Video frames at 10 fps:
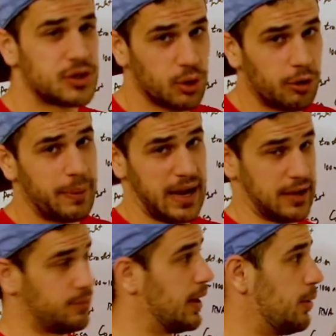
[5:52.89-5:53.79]
the Tor
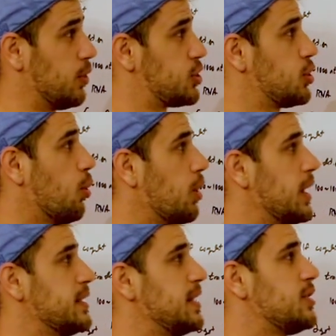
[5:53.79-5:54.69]
pathway, which Tor
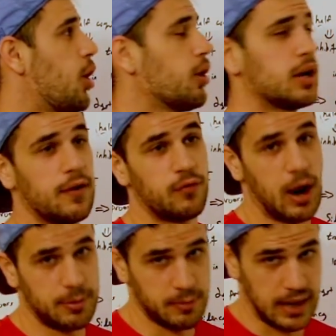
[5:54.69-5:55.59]
is the target of
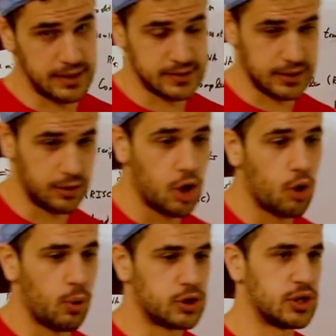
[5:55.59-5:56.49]
rapamycin,
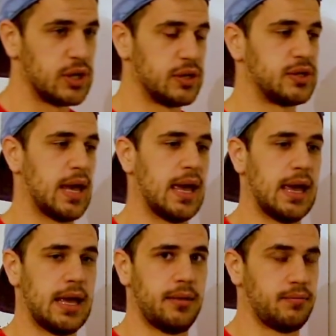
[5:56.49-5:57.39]
which is
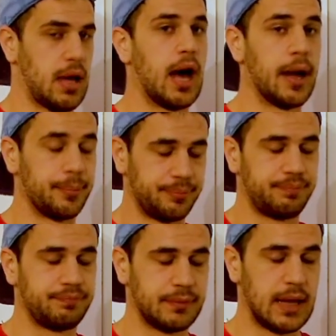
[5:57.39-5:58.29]
a
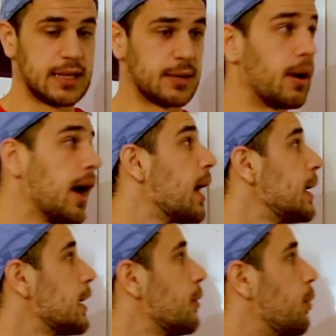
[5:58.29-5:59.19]

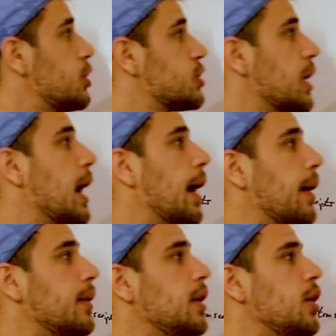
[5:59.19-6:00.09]
antibiotic, which
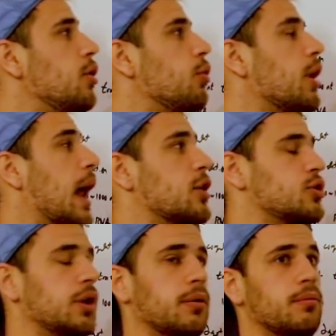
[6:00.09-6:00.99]
we can
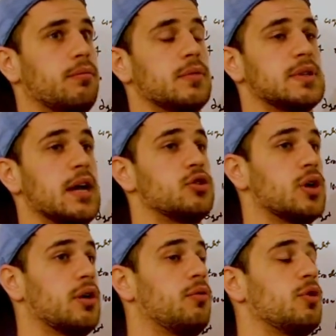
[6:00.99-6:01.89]
actually
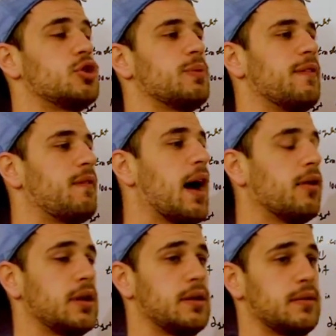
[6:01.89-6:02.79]
digest, which has been
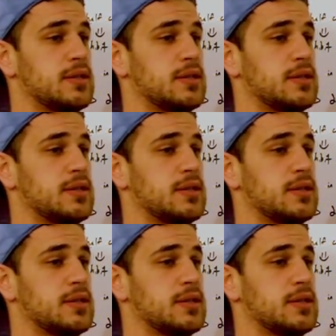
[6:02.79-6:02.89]
found and